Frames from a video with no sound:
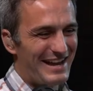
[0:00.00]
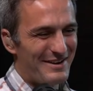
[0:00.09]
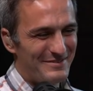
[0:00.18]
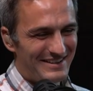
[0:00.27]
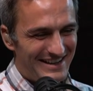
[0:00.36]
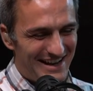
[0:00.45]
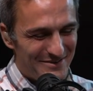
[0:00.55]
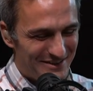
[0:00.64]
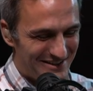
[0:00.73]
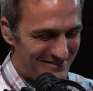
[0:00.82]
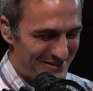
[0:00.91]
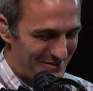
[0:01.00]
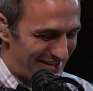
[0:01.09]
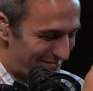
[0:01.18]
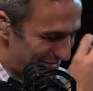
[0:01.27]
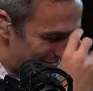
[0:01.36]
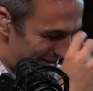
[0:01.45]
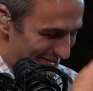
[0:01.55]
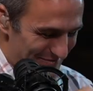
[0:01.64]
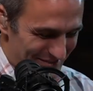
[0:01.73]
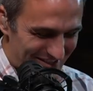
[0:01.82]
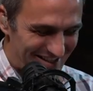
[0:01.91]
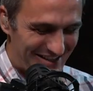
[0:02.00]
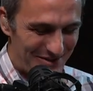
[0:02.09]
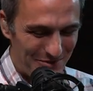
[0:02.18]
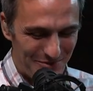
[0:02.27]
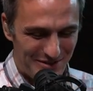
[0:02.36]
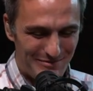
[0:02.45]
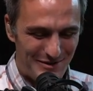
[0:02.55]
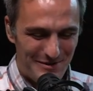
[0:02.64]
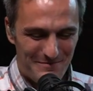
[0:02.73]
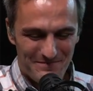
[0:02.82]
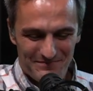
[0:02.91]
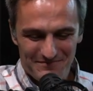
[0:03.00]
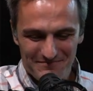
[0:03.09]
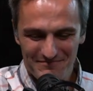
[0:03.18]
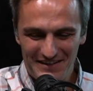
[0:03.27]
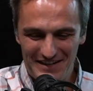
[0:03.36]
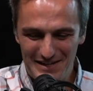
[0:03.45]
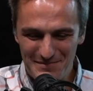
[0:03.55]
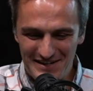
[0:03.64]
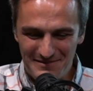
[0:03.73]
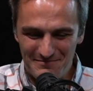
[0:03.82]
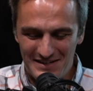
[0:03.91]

I, that's. I would love to. In the name of the Father and the Son and the Holy Spirit. Amen. Amen.